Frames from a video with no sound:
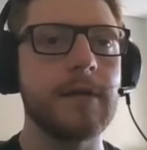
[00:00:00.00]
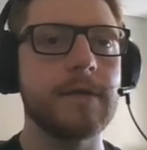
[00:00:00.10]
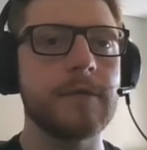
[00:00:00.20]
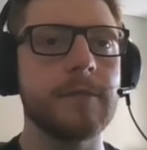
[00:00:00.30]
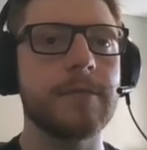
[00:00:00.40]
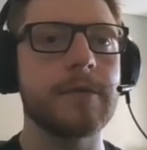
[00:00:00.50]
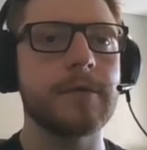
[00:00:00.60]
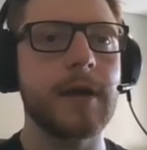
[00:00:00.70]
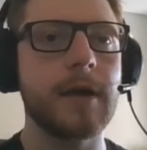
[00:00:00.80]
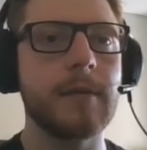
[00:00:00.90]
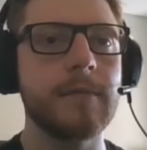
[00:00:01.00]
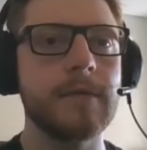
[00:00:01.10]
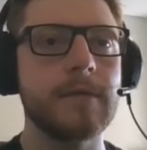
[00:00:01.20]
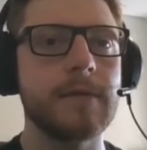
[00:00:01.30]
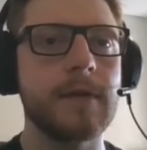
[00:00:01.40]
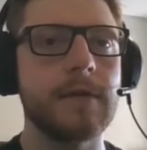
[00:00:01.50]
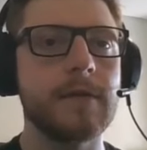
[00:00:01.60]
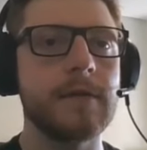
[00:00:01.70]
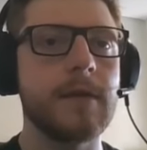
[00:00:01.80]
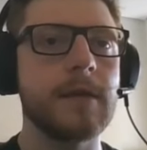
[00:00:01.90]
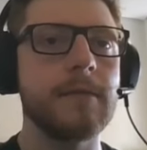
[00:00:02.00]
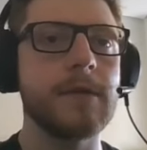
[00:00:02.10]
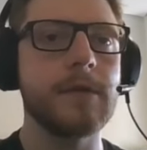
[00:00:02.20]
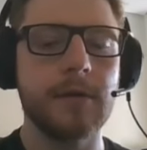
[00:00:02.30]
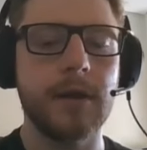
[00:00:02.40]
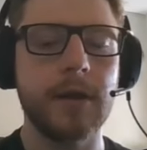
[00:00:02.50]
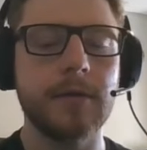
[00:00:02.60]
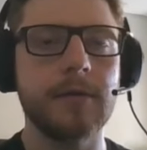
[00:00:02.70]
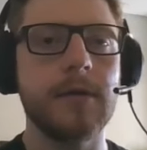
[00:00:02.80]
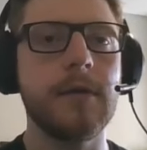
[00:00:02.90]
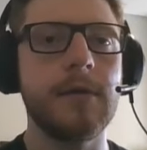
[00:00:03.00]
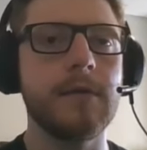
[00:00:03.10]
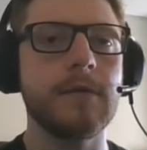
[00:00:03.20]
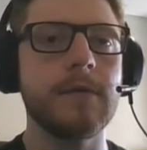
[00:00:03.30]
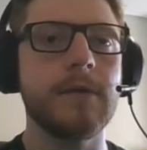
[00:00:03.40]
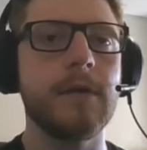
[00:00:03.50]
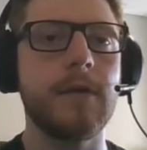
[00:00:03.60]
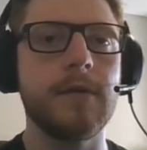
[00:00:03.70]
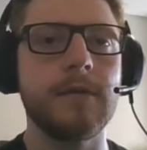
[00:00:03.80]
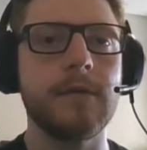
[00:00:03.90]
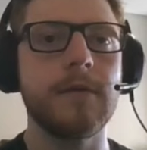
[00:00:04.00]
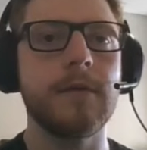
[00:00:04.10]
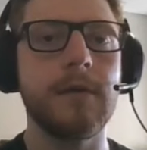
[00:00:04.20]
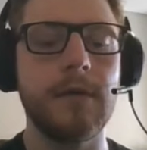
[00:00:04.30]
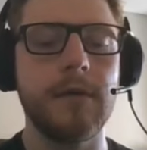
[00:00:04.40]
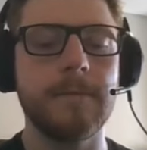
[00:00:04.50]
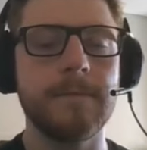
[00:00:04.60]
So params, and let me call like this is the